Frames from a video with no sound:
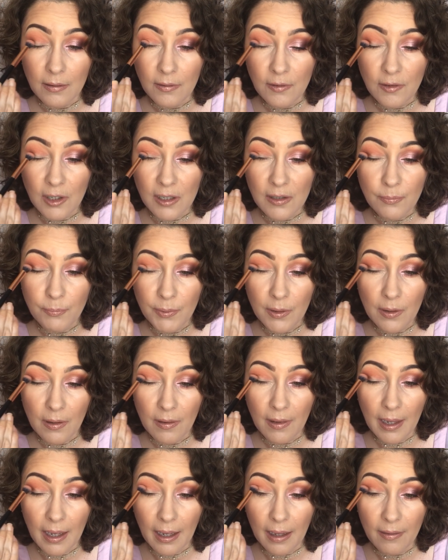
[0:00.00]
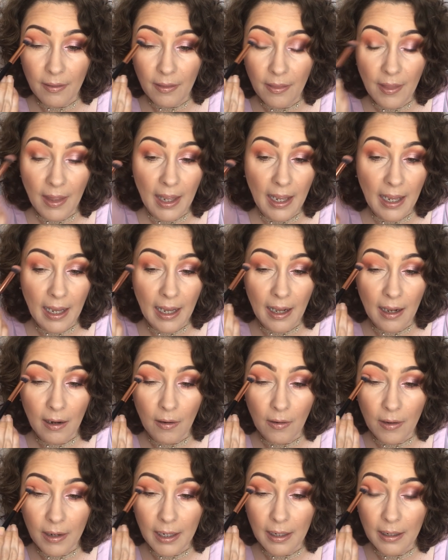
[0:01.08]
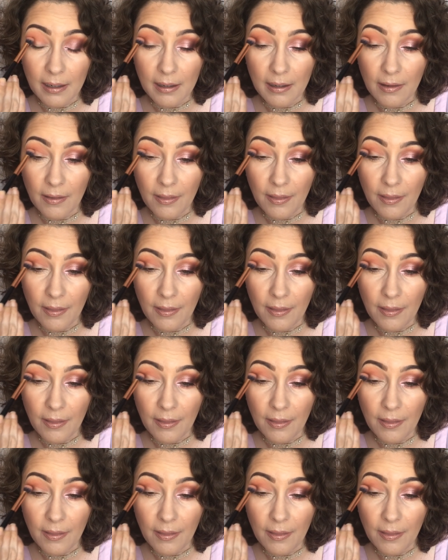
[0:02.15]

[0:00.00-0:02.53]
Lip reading: just put that there like